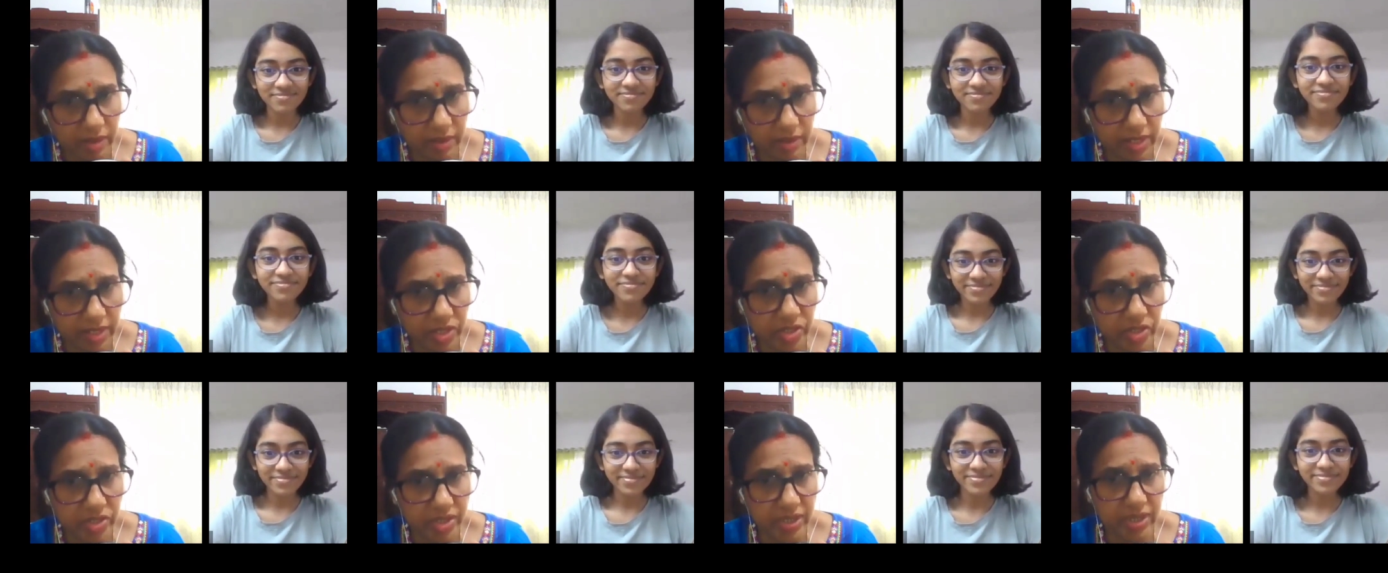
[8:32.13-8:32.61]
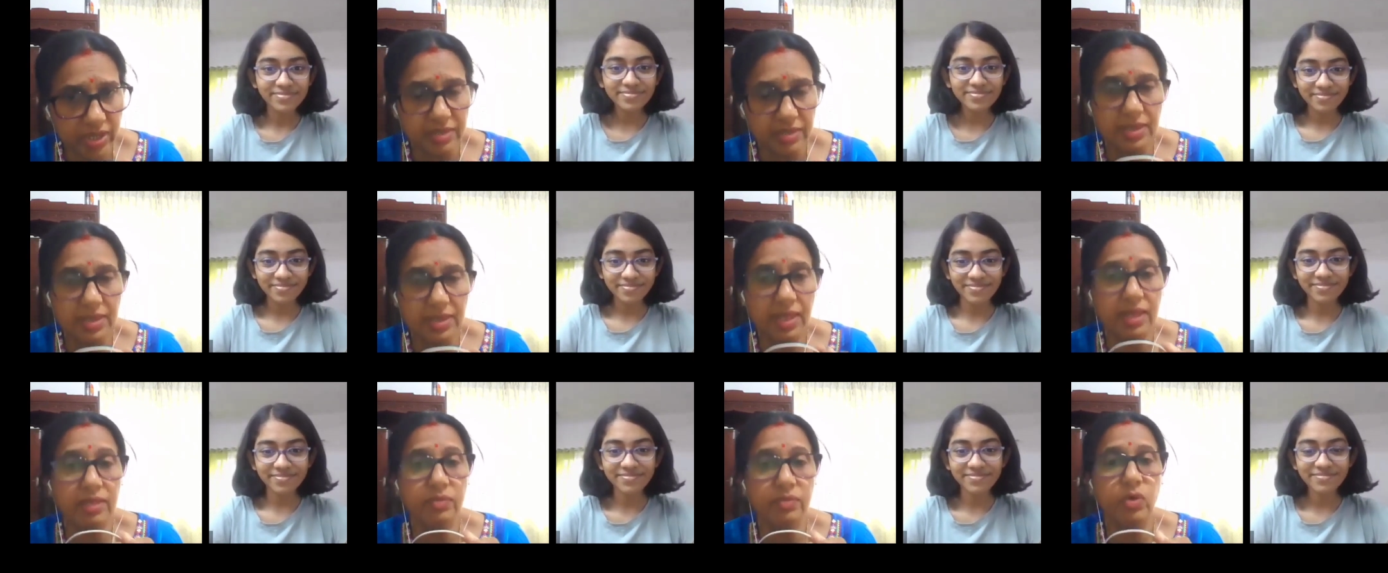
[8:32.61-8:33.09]
Speaker 1: Russia,
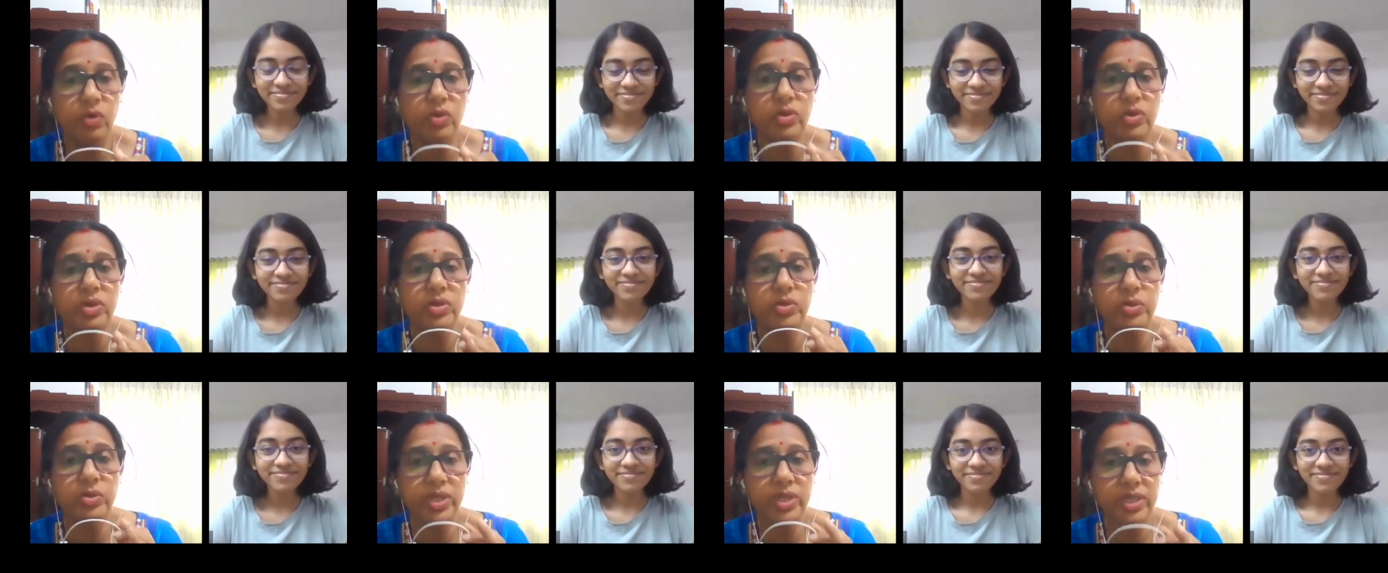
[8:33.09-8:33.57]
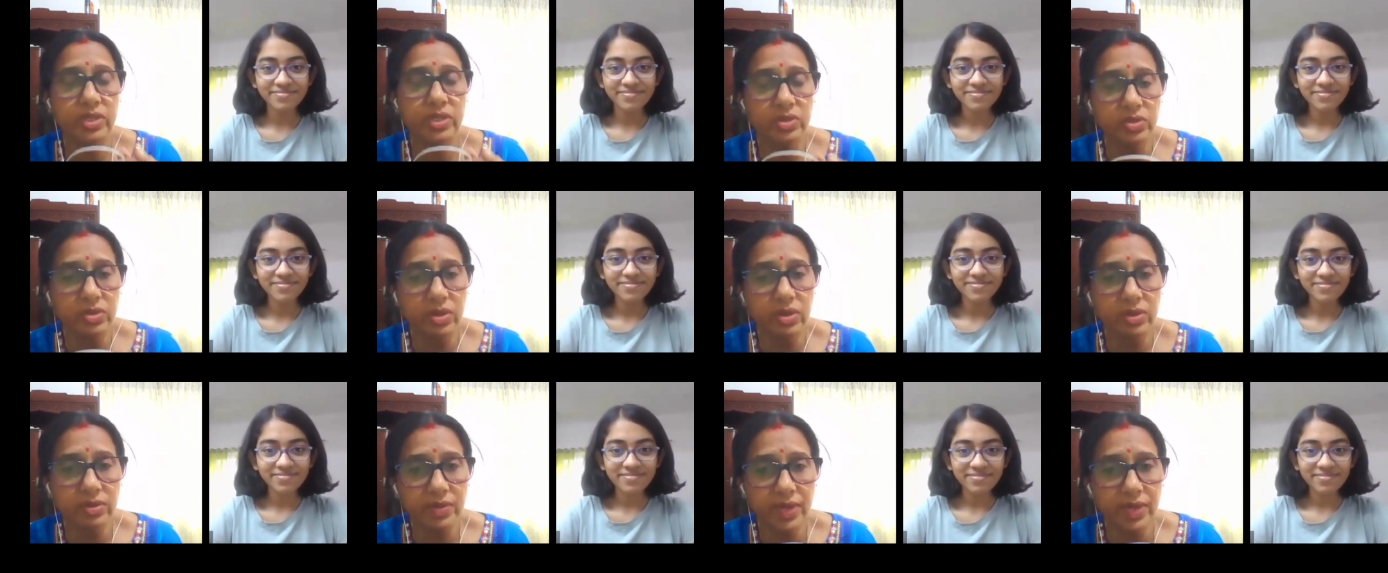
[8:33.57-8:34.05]
saying what you're doing is
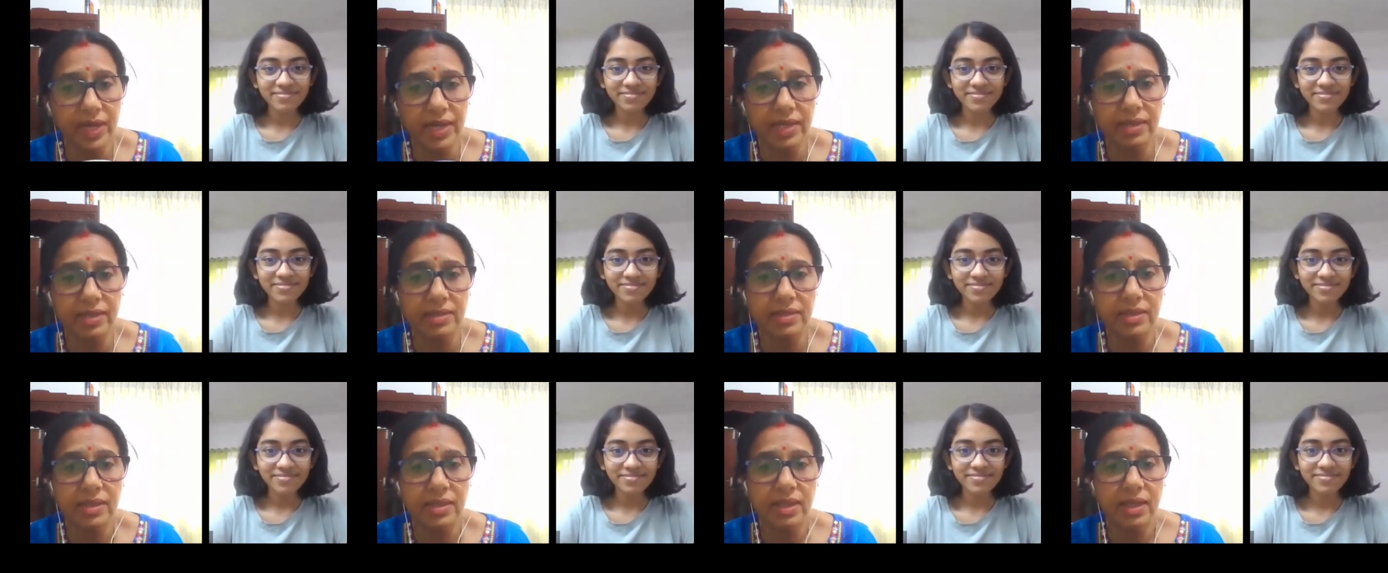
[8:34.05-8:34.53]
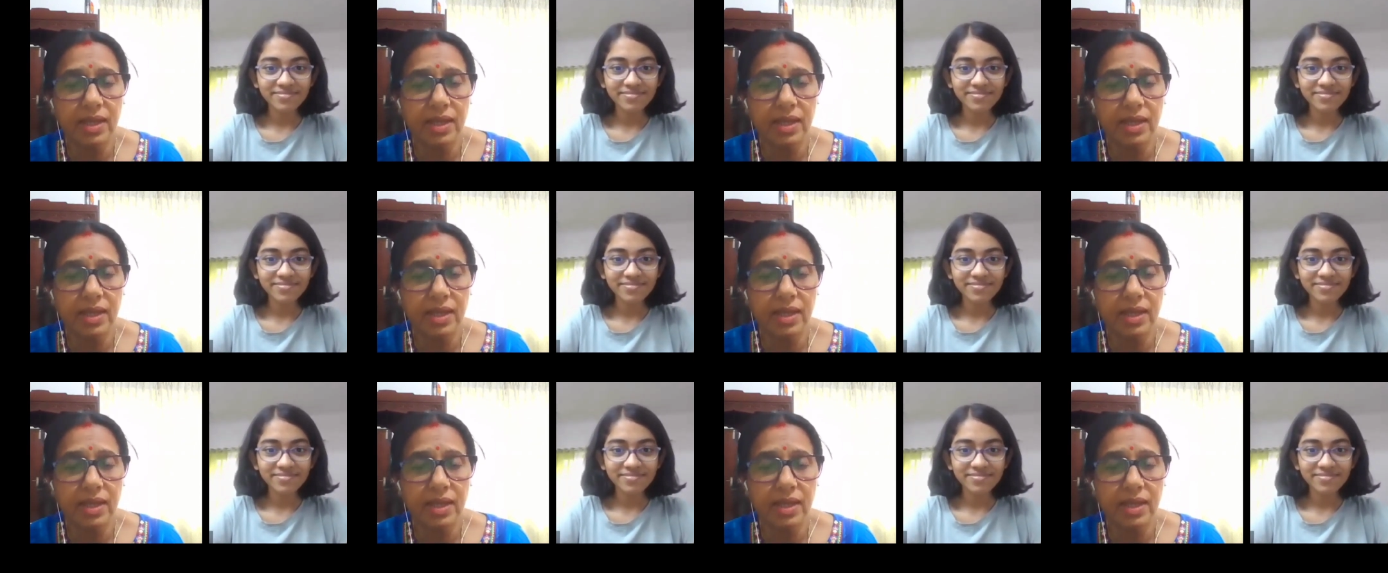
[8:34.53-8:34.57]
not right.